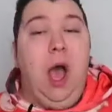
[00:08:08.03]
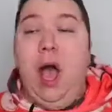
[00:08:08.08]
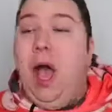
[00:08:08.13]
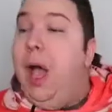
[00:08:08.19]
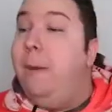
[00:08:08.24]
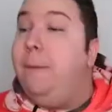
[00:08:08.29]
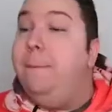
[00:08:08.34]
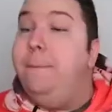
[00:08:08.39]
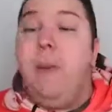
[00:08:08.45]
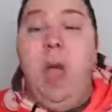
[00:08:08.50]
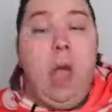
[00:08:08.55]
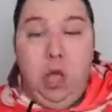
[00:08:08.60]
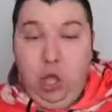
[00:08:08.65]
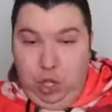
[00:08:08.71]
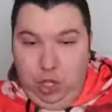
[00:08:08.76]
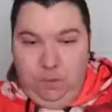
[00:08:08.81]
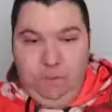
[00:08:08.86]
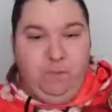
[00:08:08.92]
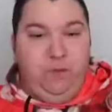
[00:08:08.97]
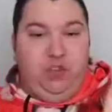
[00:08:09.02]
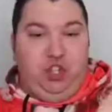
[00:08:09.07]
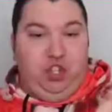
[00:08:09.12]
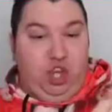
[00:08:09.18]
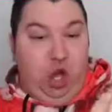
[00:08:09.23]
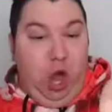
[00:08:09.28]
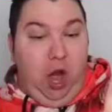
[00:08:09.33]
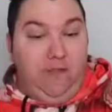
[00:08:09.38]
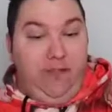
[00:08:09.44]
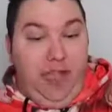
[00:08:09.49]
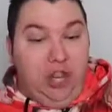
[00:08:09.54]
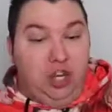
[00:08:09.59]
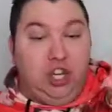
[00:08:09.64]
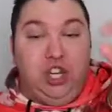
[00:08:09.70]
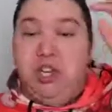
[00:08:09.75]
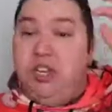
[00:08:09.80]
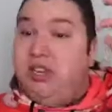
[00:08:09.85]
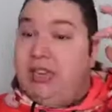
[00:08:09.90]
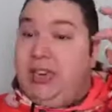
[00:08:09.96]
I'm
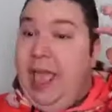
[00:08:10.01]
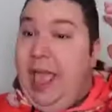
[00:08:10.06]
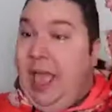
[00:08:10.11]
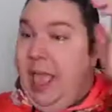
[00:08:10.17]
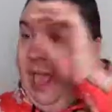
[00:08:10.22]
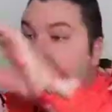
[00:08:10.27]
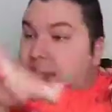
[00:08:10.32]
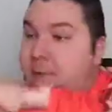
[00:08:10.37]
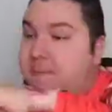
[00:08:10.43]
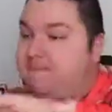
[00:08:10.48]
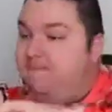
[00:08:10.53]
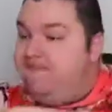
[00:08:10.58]
starvation today.